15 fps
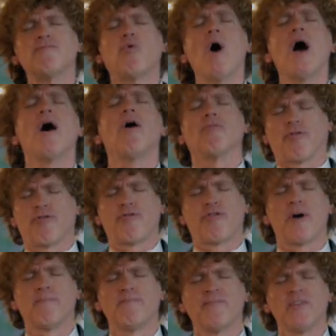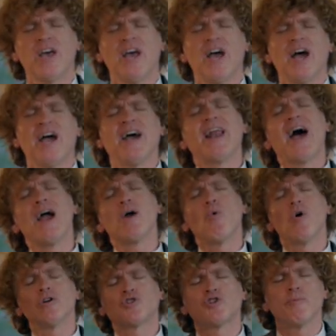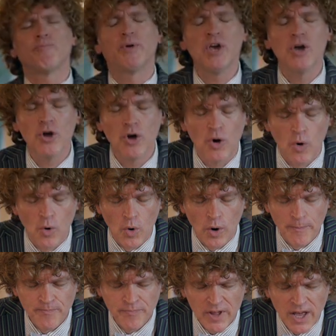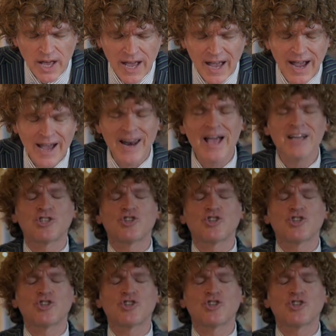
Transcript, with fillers: of wealth and I worship you and I